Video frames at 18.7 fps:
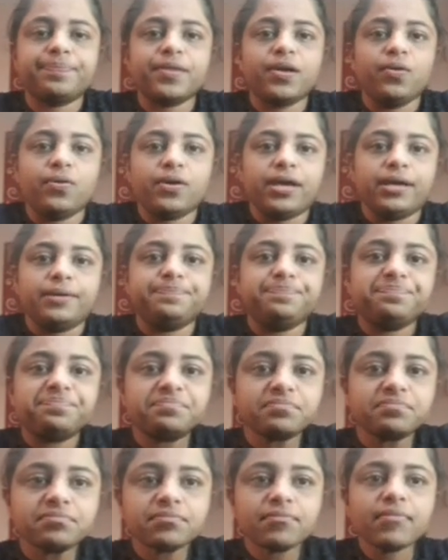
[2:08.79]
Okay,
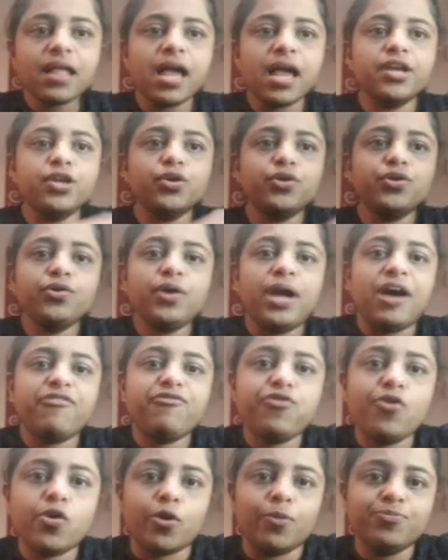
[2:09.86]
and you do have
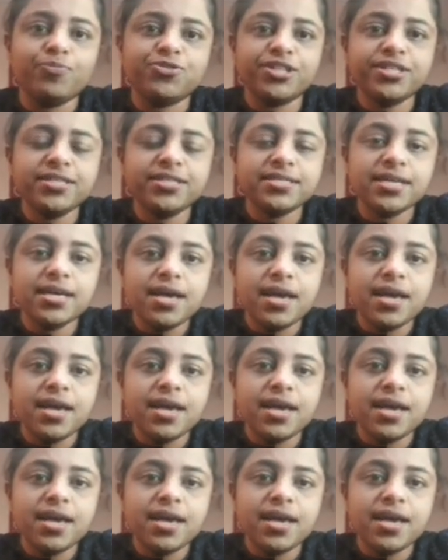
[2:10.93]
four options.